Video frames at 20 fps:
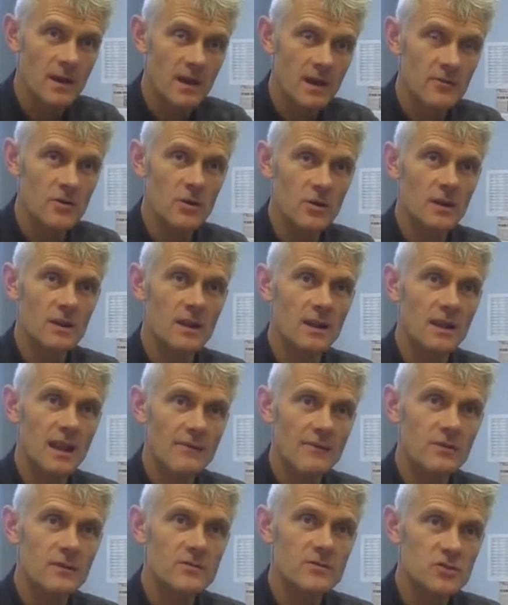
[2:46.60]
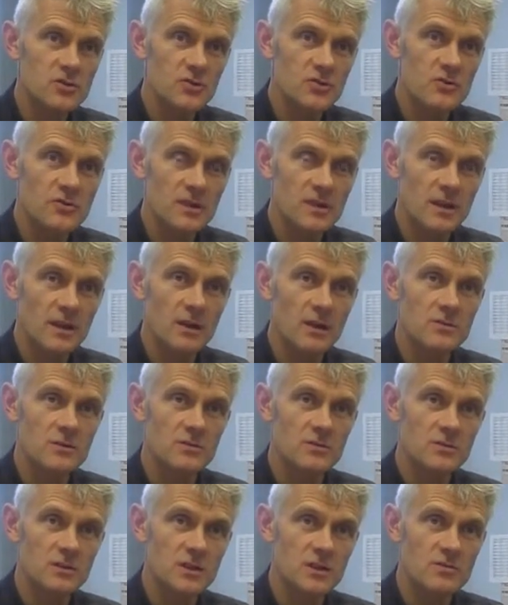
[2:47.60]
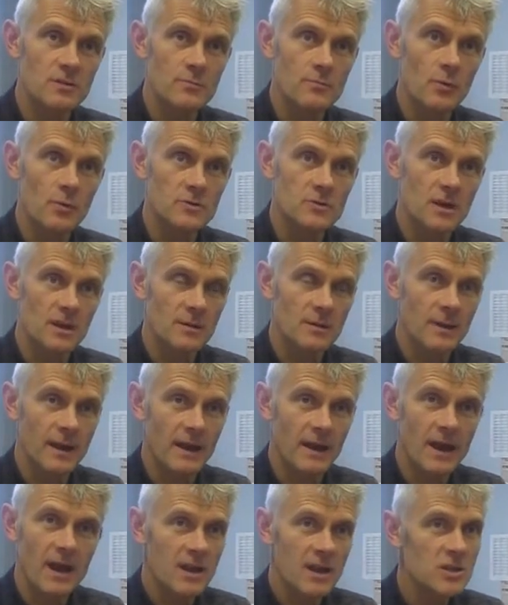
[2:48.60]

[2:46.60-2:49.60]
If you look at the level of scrutiny that goes on to these reports that are coming out,